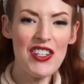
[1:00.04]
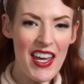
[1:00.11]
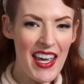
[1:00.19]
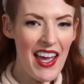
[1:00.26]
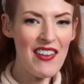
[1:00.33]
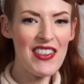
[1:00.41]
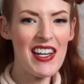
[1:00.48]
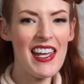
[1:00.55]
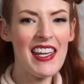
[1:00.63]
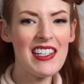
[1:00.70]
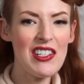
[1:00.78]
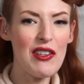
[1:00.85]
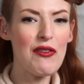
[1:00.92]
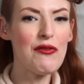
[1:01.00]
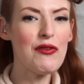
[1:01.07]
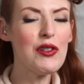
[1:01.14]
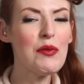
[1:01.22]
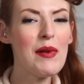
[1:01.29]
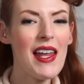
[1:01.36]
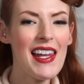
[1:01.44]
check out the link to the
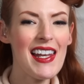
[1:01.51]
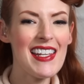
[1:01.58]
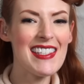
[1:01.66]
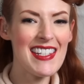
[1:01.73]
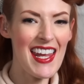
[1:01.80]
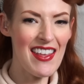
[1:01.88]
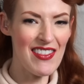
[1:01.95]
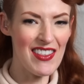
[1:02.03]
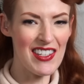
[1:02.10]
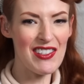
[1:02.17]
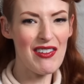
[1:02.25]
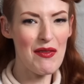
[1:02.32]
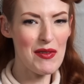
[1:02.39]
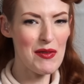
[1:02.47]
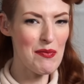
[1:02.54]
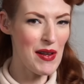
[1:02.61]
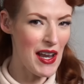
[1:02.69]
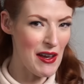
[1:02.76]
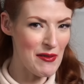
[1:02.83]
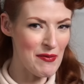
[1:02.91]
full playlist in the description
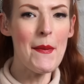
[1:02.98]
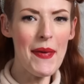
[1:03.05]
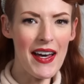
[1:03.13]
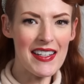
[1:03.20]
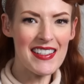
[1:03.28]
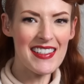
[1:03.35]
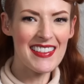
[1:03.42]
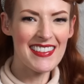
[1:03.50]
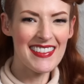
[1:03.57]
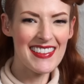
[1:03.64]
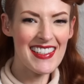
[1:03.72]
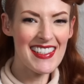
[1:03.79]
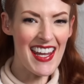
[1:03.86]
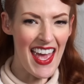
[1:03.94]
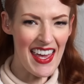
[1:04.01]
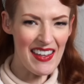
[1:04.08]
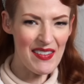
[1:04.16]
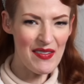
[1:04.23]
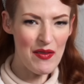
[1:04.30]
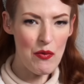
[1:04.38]
below. But today,
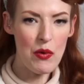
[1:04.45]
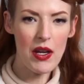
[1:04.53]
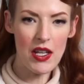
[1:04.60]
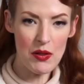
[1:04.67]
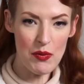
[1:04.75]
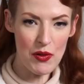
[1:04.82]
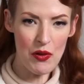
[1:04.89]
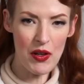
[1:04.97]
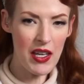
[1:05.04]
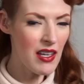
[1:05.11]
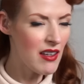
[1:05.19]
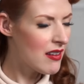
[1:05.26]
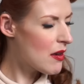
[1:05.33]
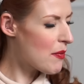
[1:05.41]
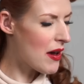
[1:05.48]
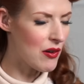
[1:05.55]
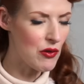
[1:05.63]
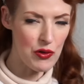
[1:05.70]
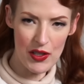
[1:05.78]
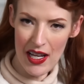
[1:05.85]
we're going to be talking about
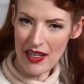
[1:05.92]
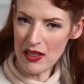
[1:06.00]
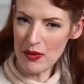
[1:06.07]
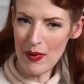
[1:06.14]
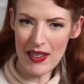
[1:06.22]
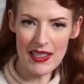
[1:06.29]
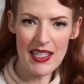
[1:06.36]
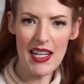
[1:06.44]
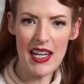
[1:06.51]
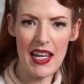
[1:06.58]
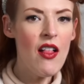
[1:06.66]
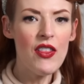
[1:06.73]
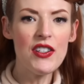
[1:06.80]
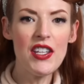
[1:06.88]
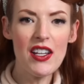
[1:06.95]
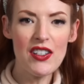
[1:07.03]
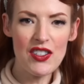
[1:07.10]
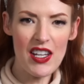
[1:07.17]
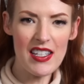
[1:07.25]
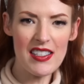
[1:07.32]
Hortense Mancini, the
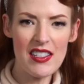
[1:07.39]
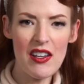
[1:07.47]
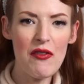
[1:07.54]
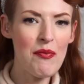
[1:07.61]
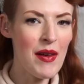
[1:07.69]
Duchess of